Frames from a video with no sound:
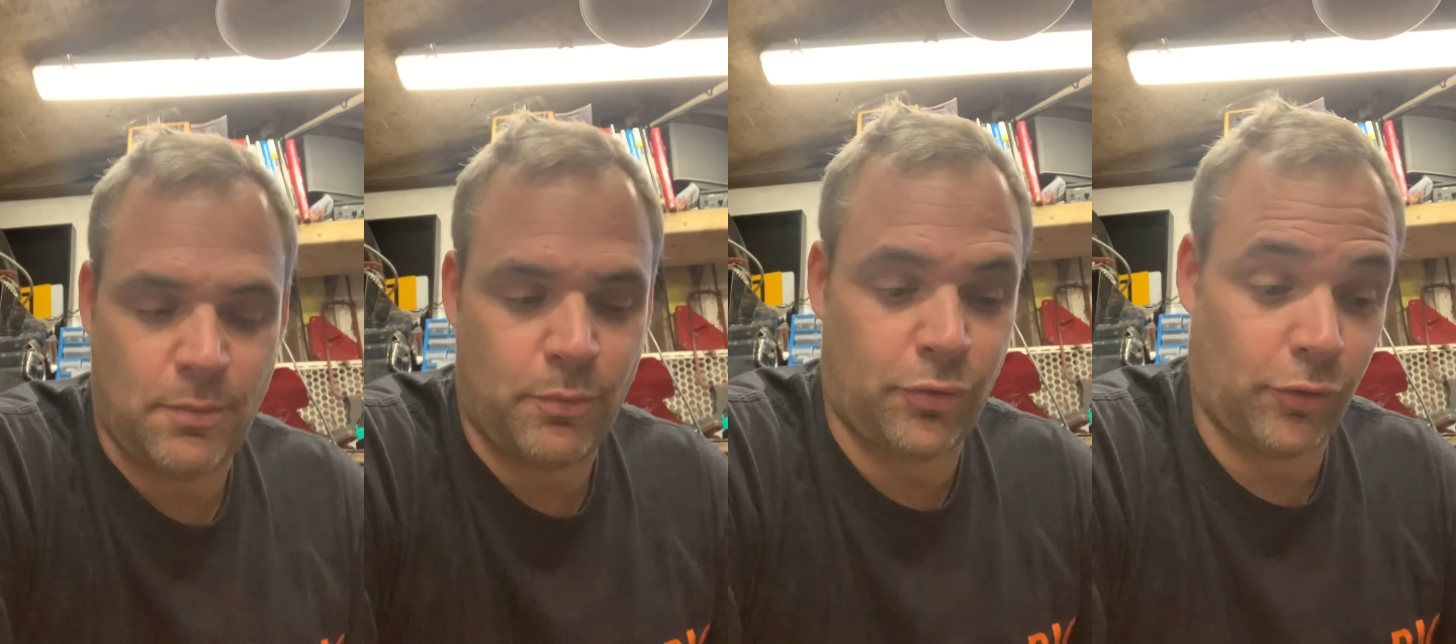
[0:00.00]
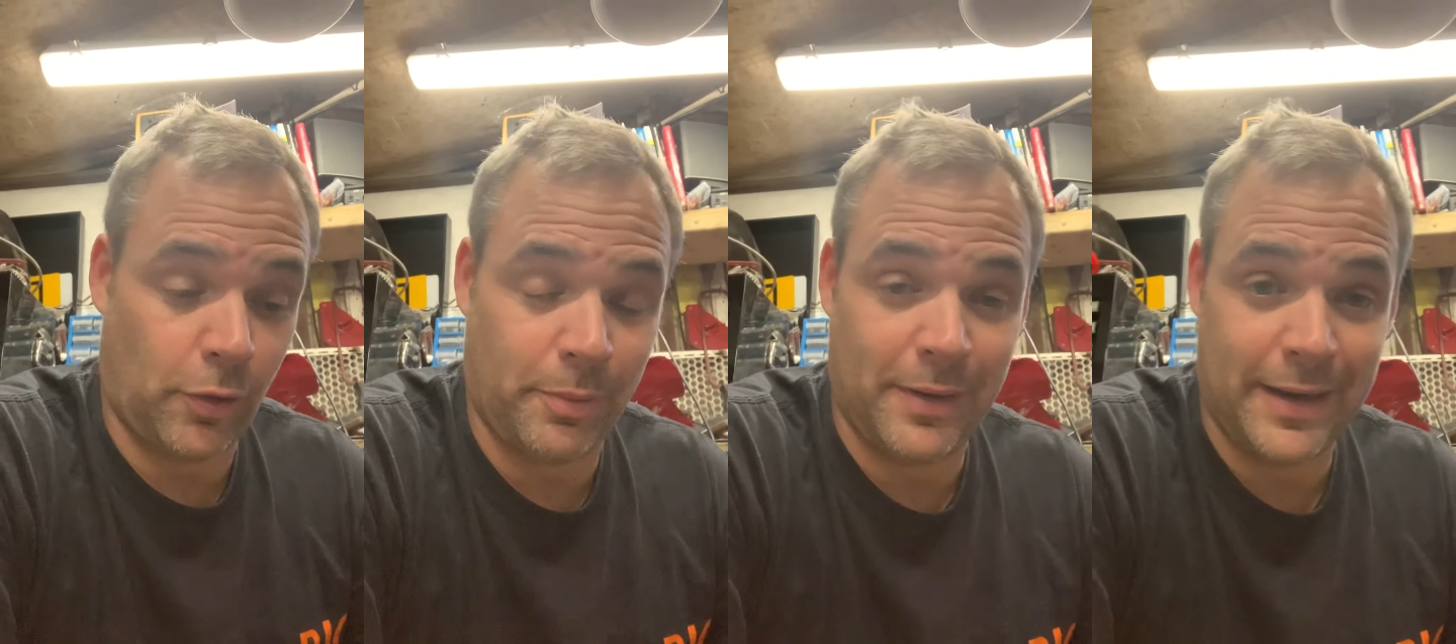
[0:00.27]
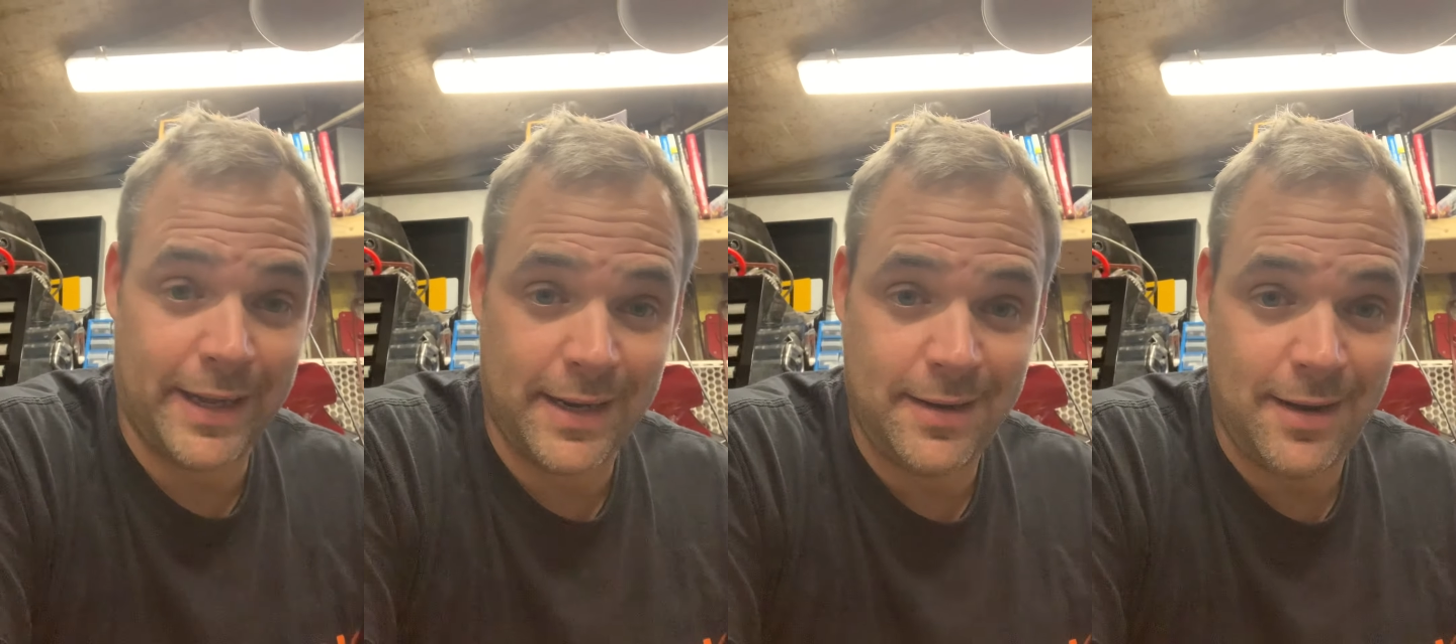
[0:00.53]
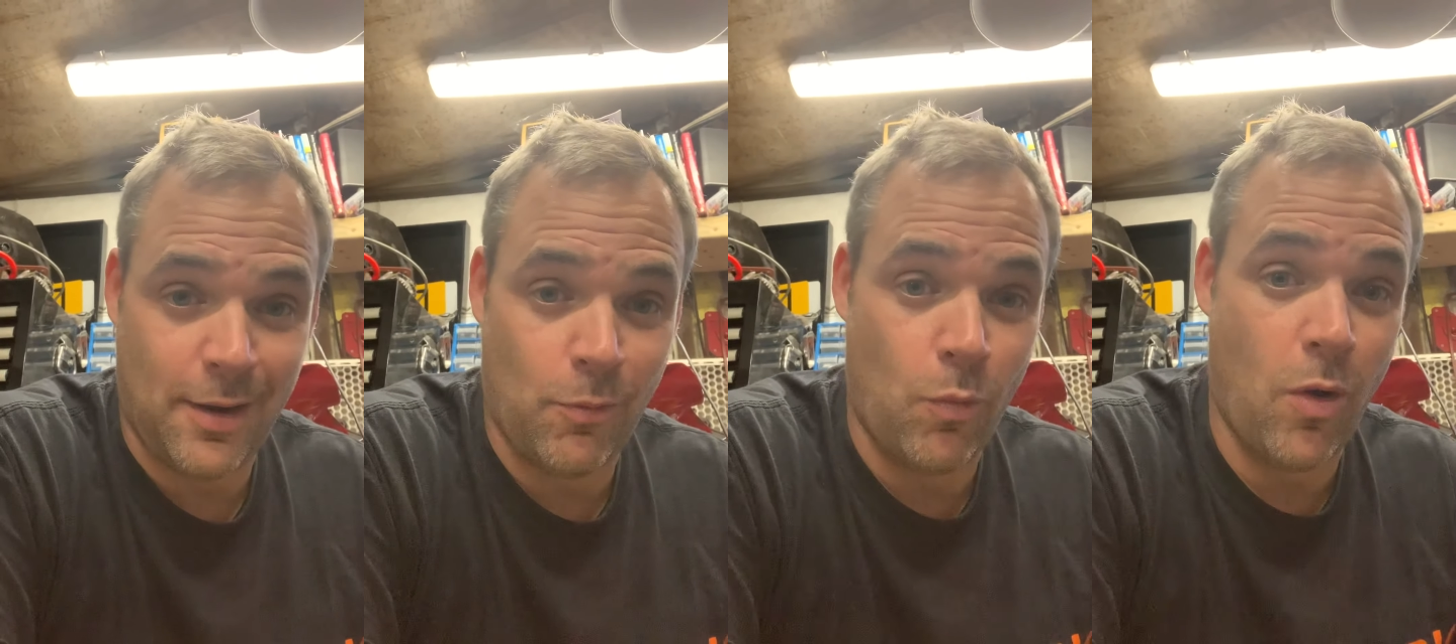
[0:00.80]
properly
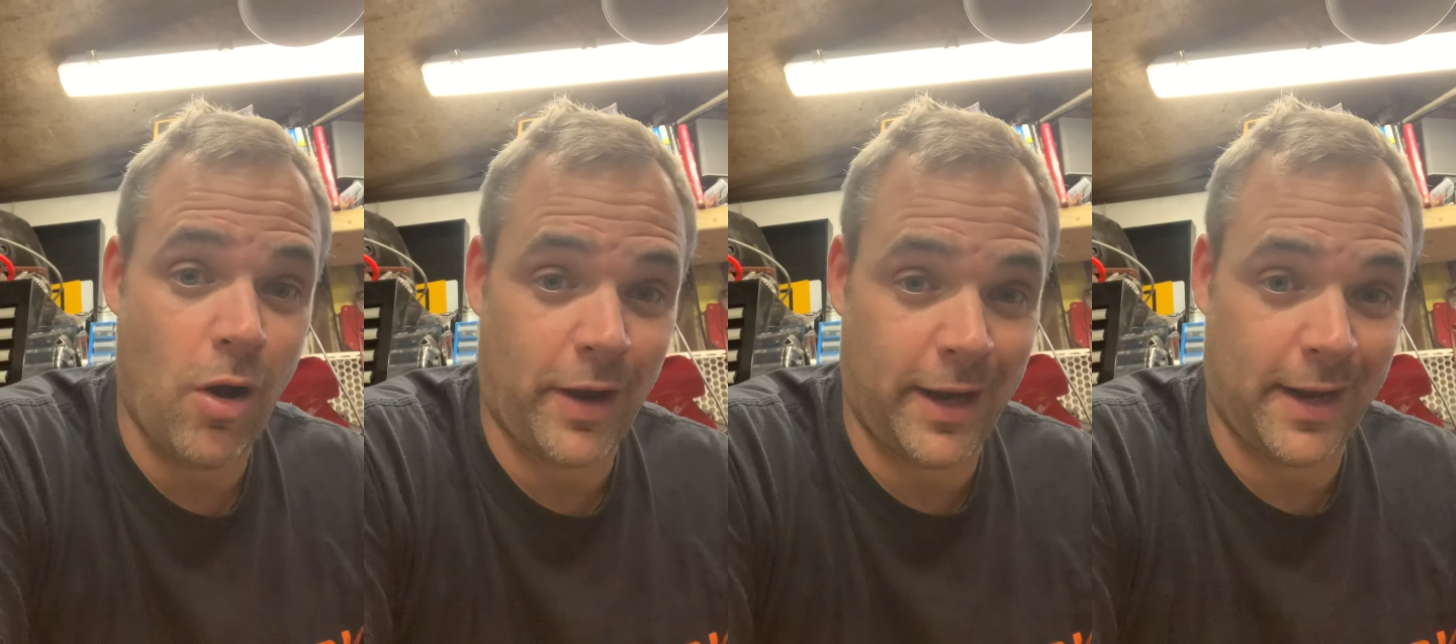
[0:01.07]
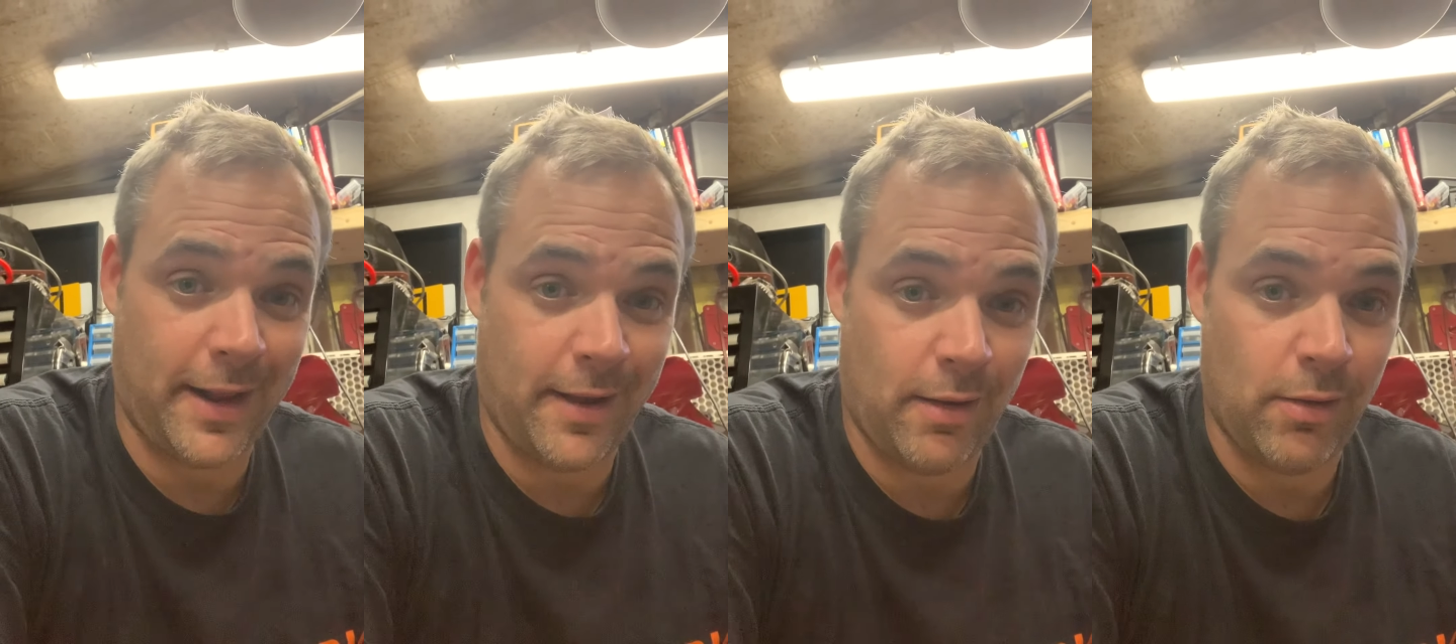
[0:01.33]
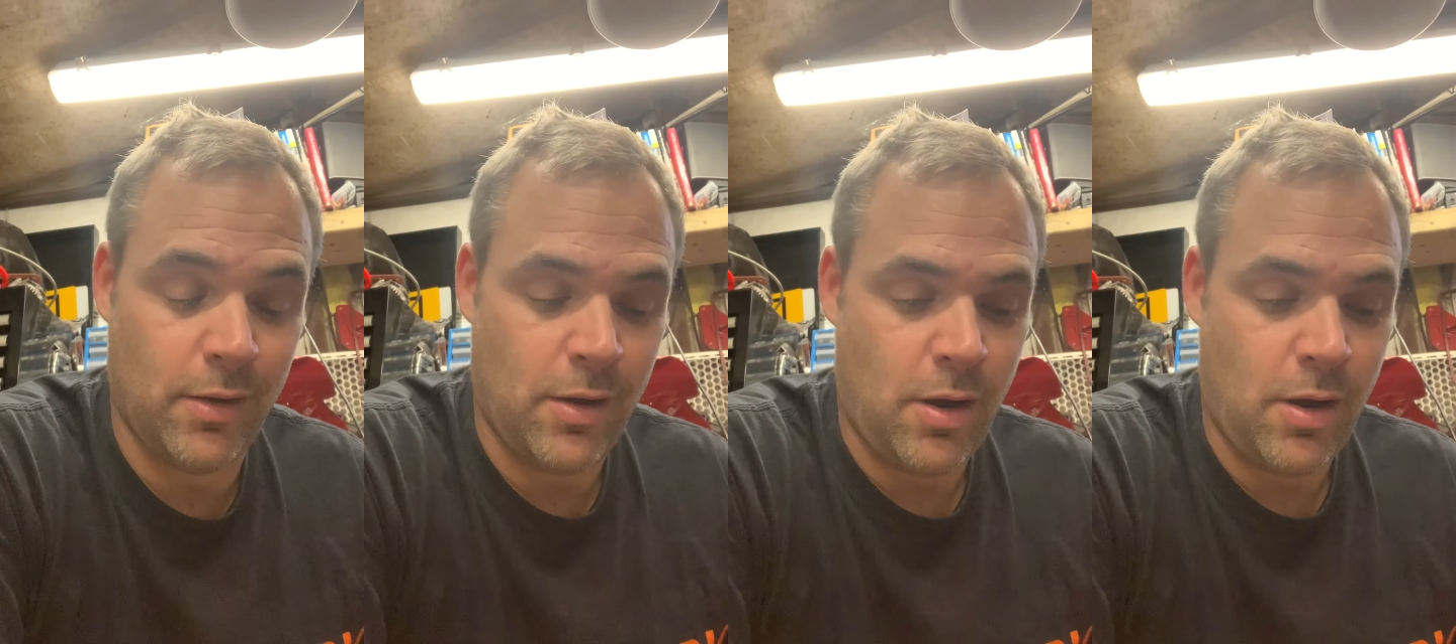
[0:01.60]
and working out